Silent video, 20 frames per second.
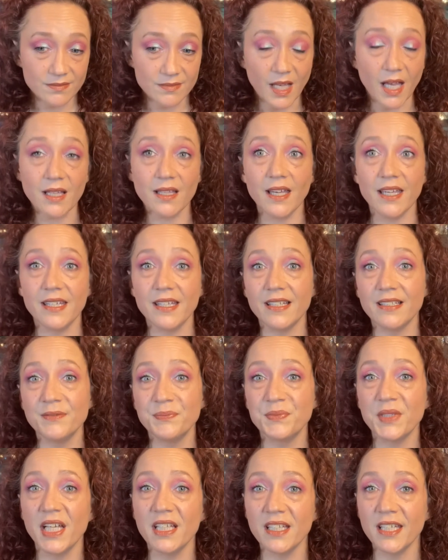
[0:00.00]
I like it.
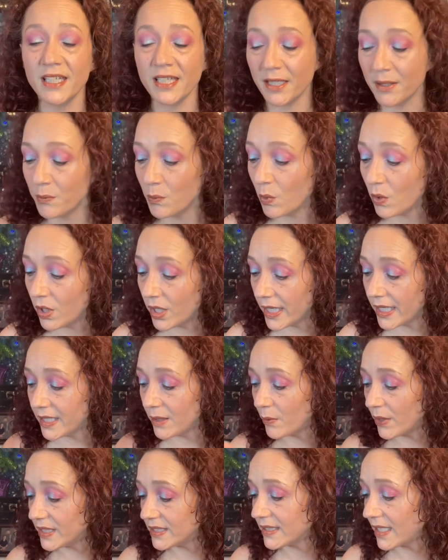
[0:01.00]
I like it. Well,
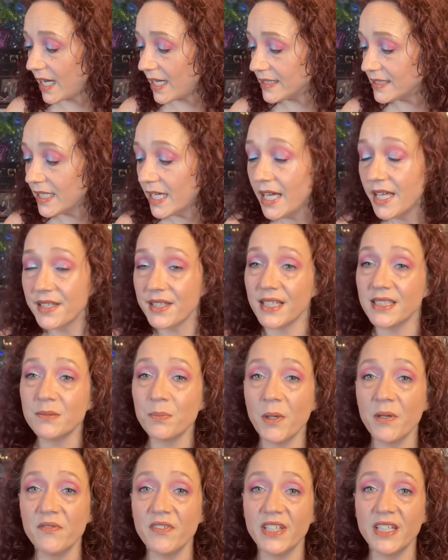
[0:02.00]
anyways, guys, that's
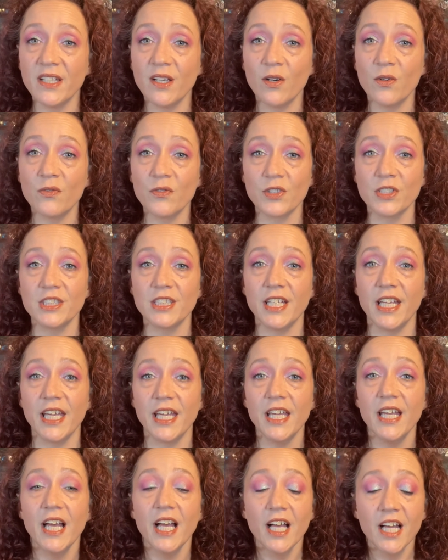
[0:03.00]
my video for
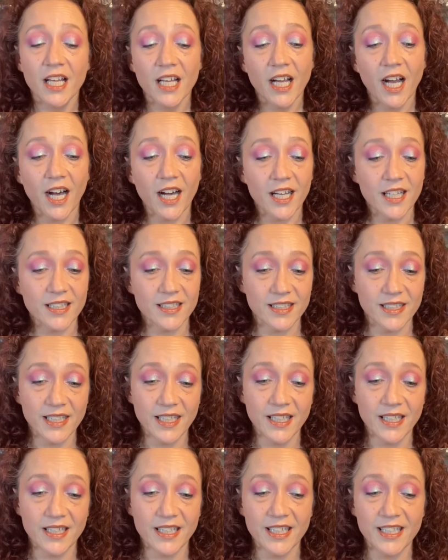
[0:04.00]
today. Uh,
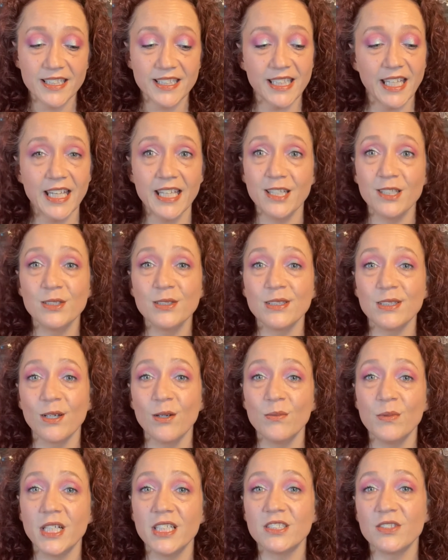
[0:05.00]
Leanna, thank you
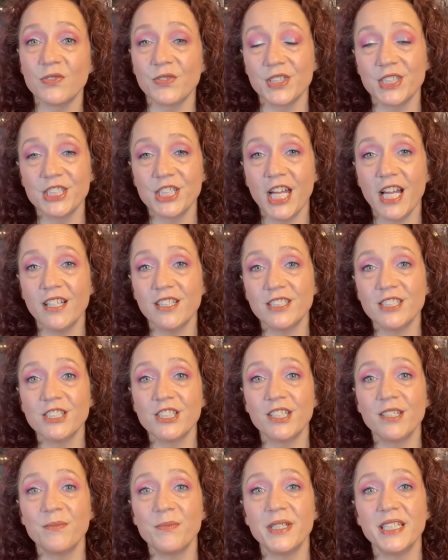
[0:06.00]
so much for
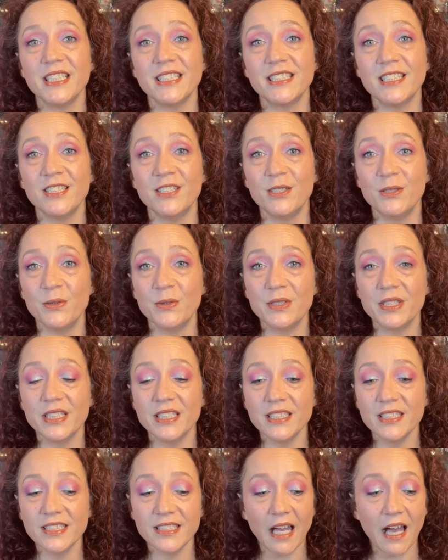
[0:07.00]
challenging me to do
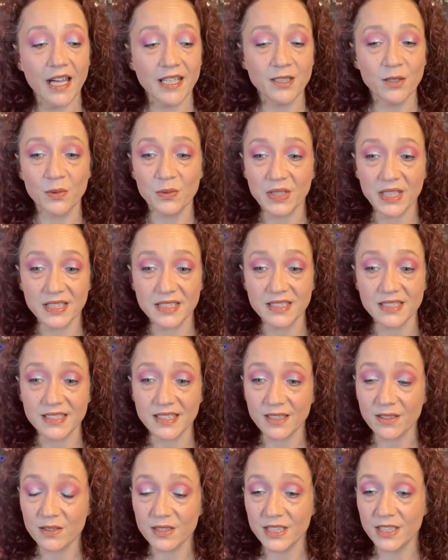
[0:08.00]
this. I don't
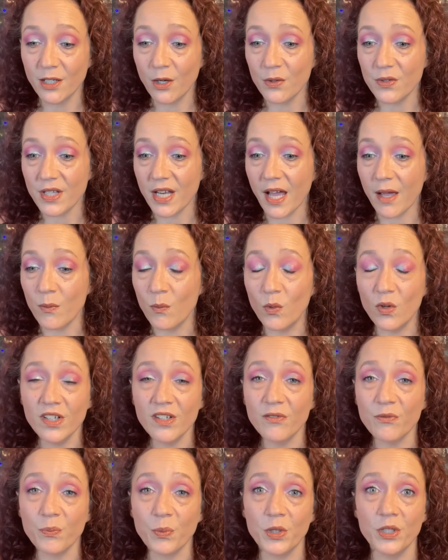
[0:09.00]
necessarily know that I would
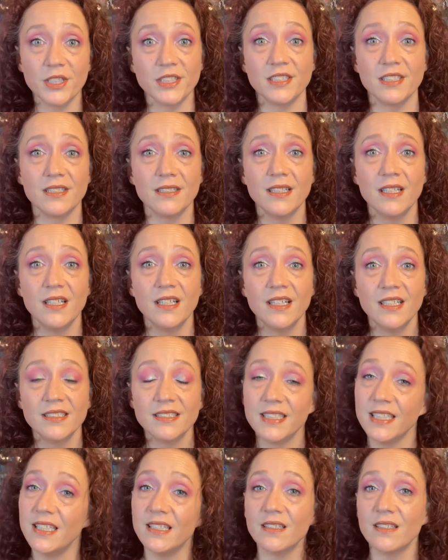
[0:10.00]
have put
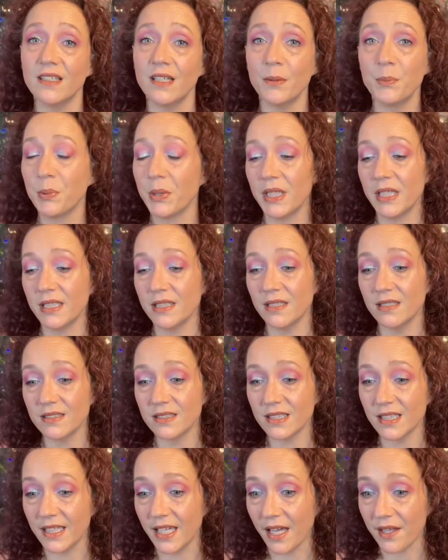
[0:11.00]
teal and pink
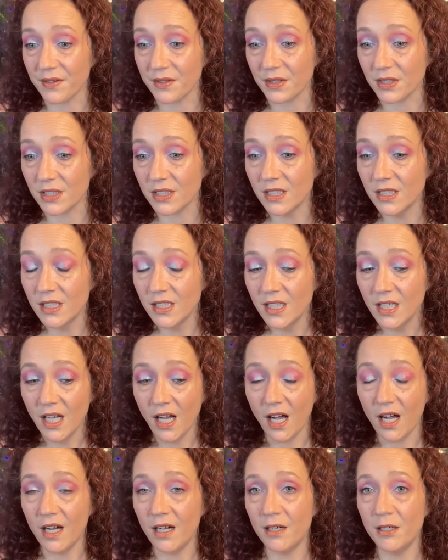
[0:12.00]
together.
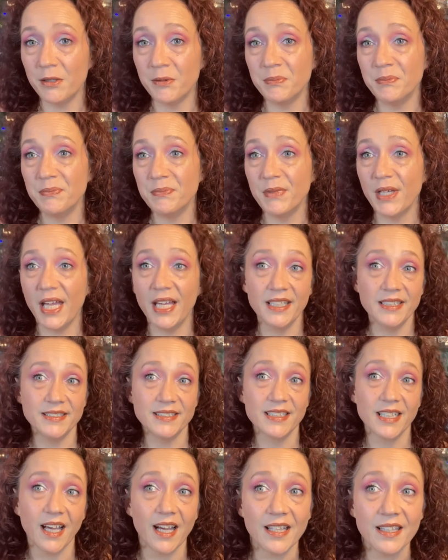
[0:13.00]
Um,
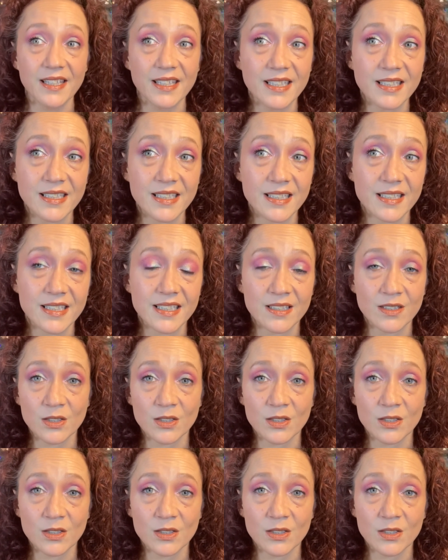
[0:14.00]
and I think it